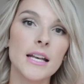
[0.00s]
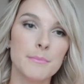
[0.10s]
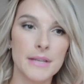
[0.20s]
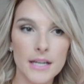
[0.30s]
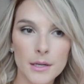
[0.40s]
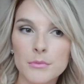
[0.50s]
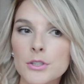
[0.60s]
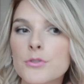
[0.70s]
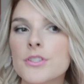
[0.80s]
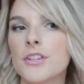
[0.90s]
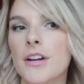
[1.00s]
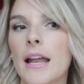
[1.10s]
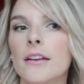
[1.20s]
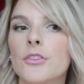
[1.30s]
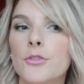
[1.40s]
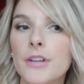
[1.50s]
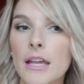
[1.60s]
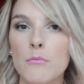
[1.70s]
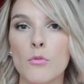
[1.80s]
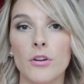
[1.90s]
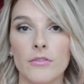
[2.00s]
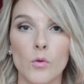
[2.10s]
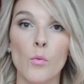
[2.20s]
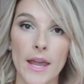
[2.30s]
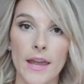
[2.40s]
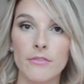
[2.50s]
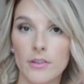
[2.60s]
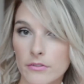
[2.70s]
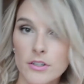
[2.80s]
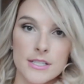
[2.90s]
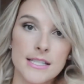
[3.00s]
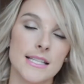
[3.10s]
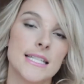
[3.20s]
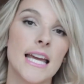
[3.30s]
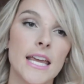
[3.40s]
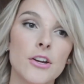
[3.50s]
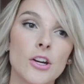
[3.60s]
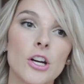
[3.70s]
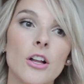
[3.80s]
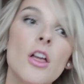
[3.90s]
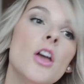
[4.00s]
and become looser and create more of a wave versus a tight curl.